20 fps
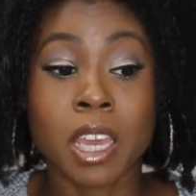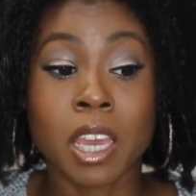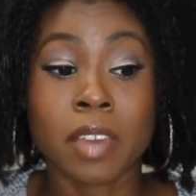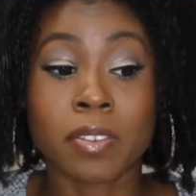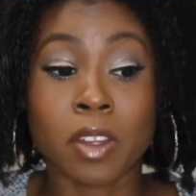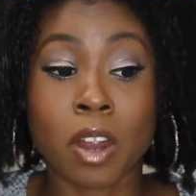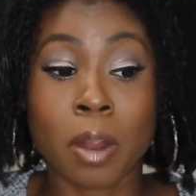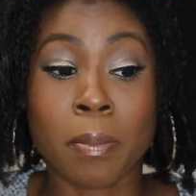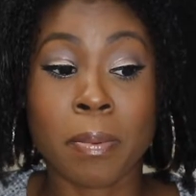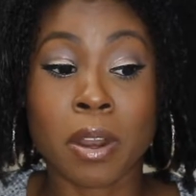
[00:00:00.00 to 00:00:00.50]

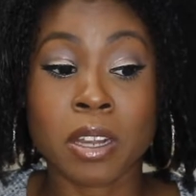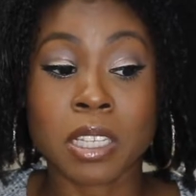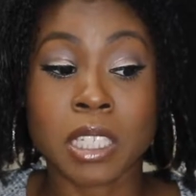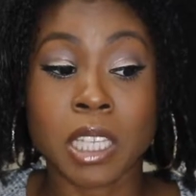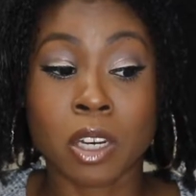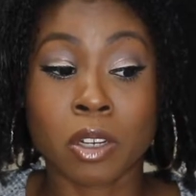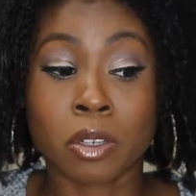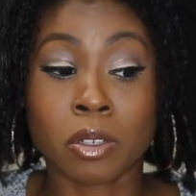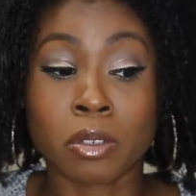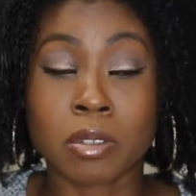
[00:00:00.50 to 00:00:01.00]
if you're a
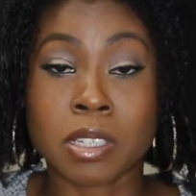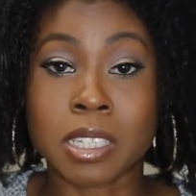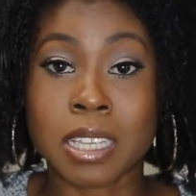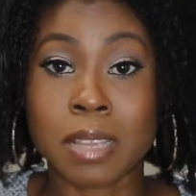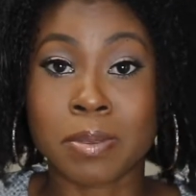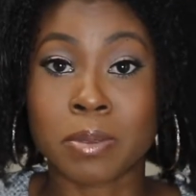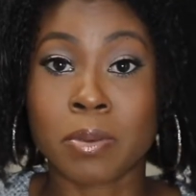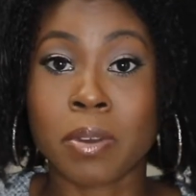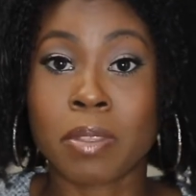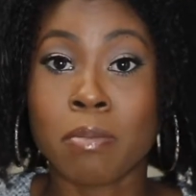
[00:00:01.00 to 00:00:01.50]
person who
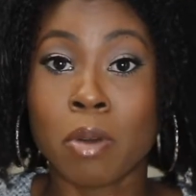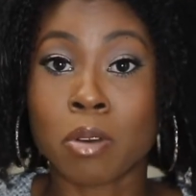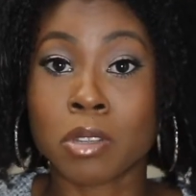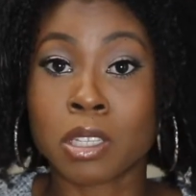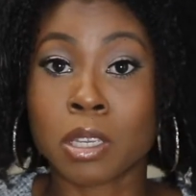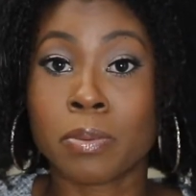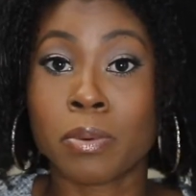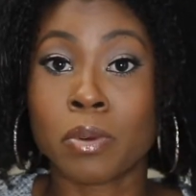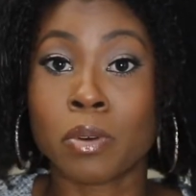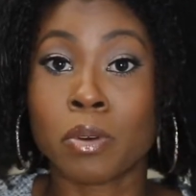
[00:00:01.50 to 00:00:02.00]
sleeps with
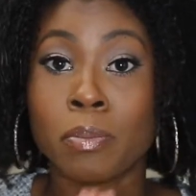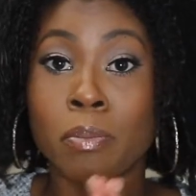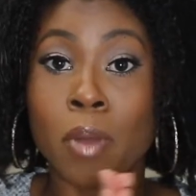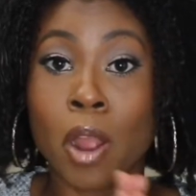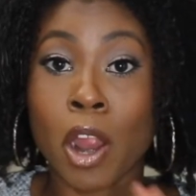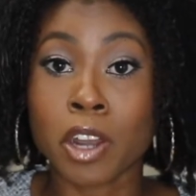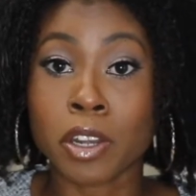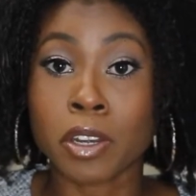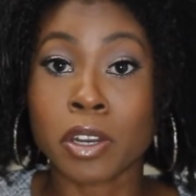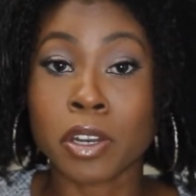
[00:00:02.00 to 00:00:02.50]
multiple
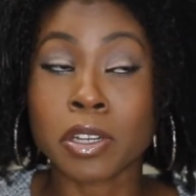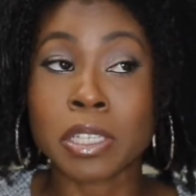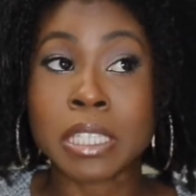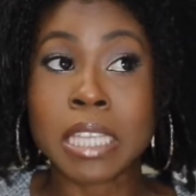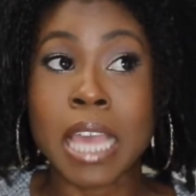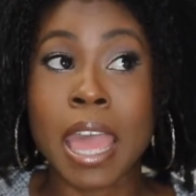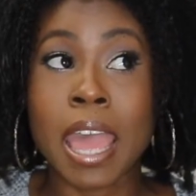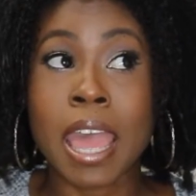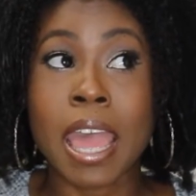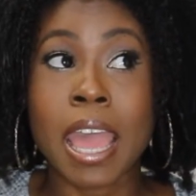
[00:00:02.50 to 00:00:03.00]

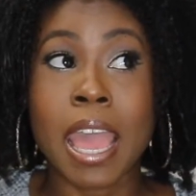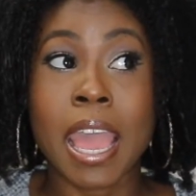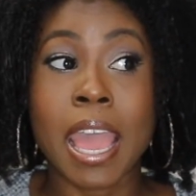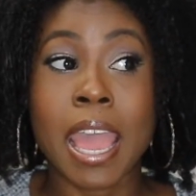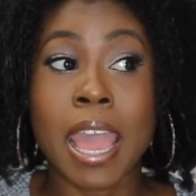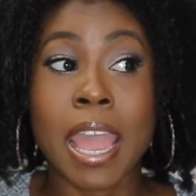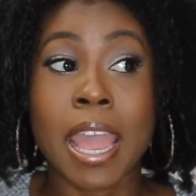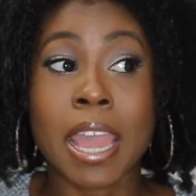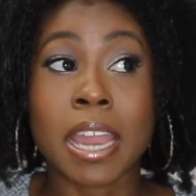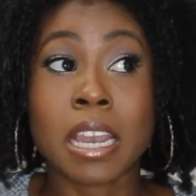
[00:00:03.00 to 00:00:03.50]
partners
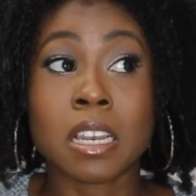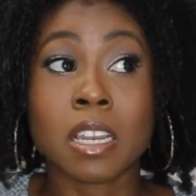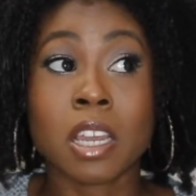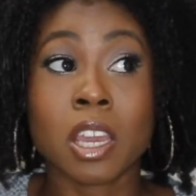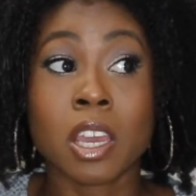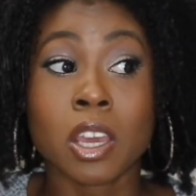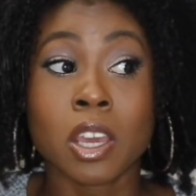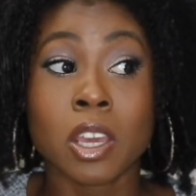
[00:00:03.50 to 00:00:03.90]
and